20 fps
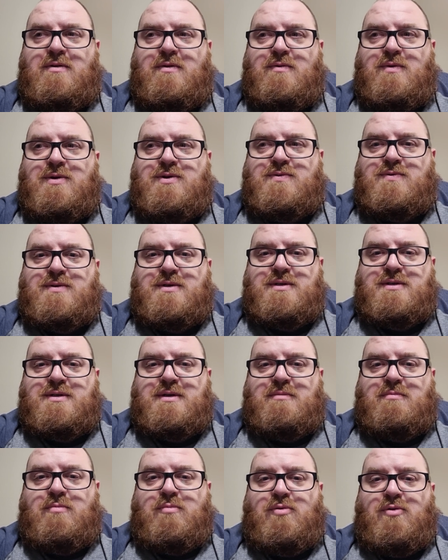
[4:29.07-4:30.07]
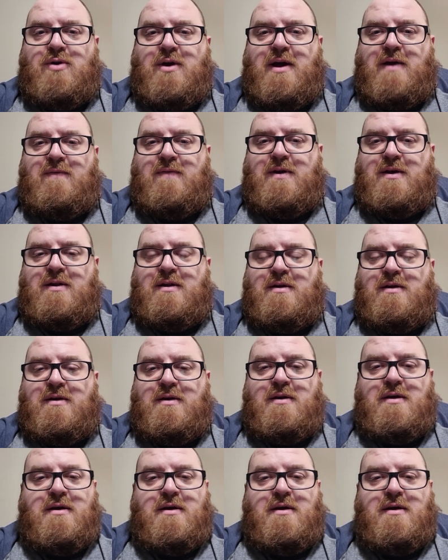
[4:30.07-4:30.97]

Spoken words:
which was a private,